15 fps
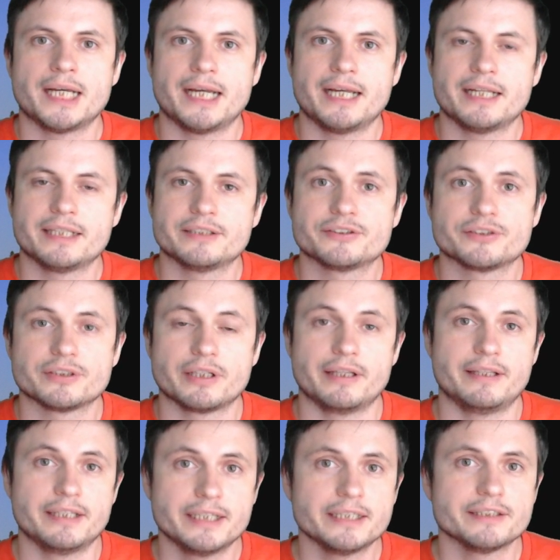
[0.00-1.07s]
and
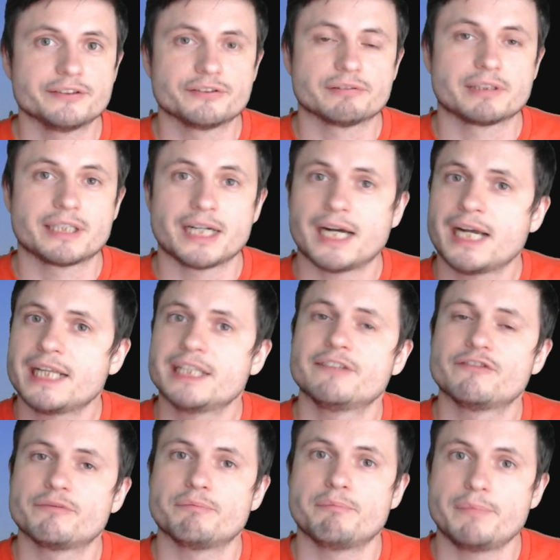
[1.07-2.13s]
this kind
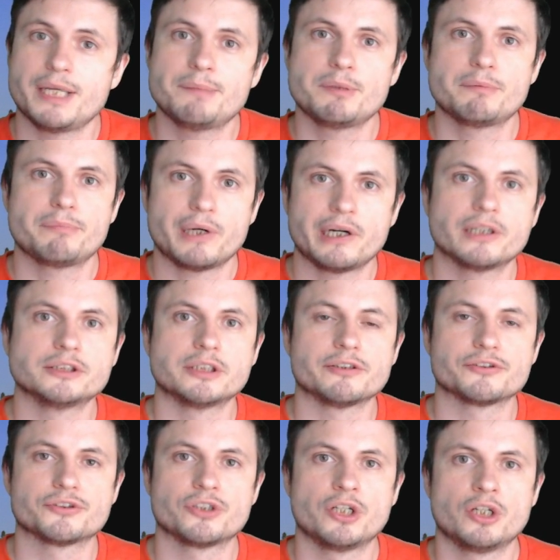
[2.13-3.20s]
of maybe
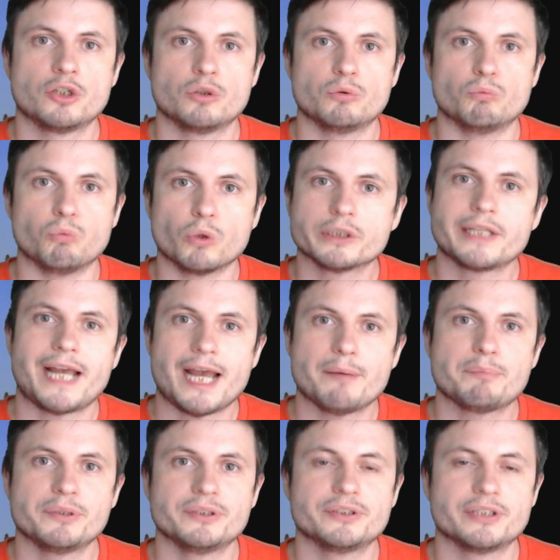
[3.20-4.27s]
parallels what
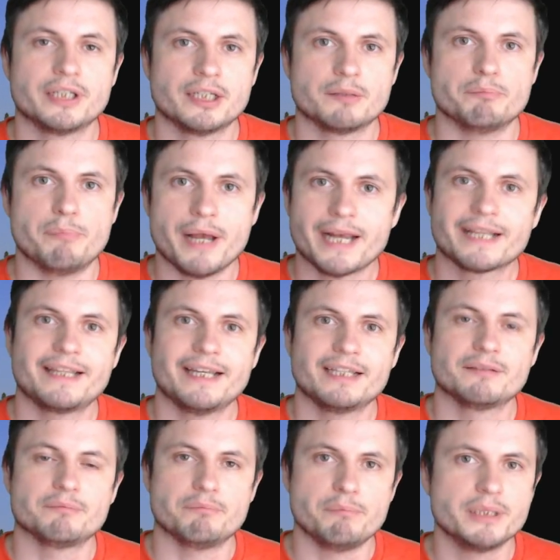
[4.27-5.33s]
happened back
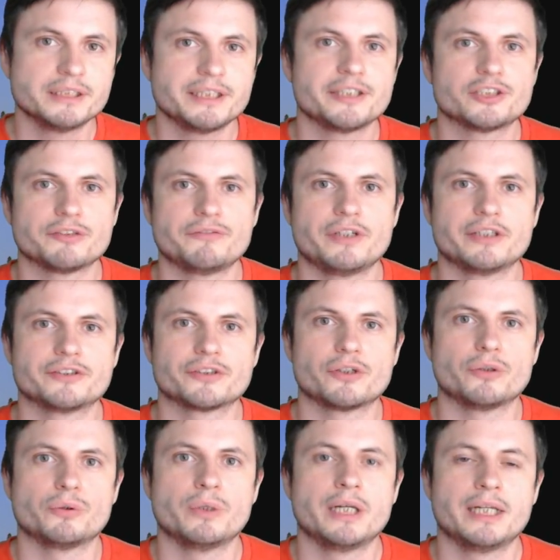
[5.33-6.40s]
then millions of years
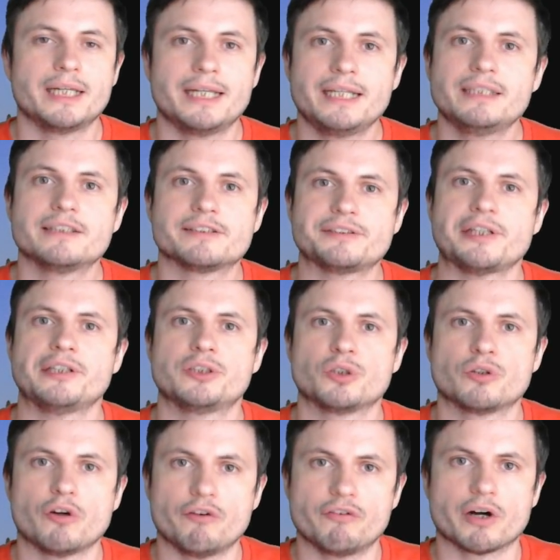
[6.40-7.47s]
ago in the
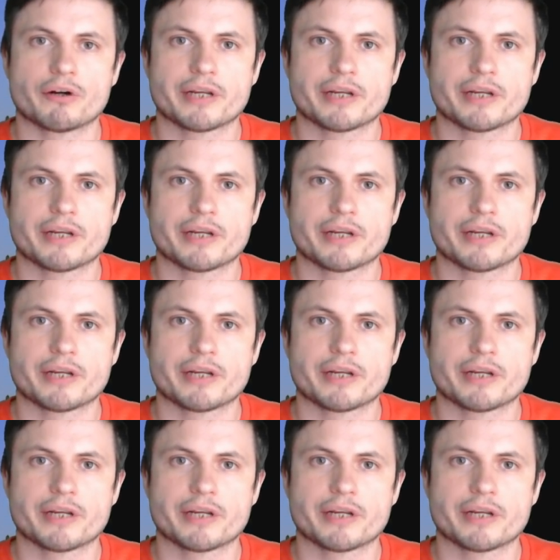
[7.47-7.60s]
center of our